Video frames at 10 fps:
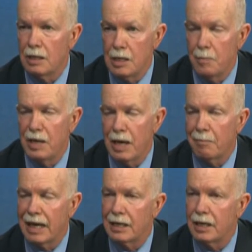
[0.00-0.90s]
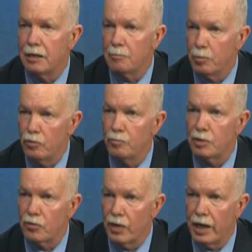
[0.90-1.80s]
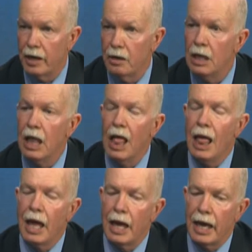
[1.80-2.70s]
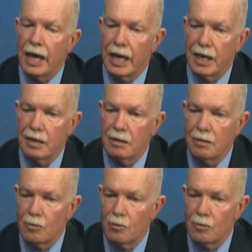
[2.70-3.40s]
the EPA mandated improvements there. And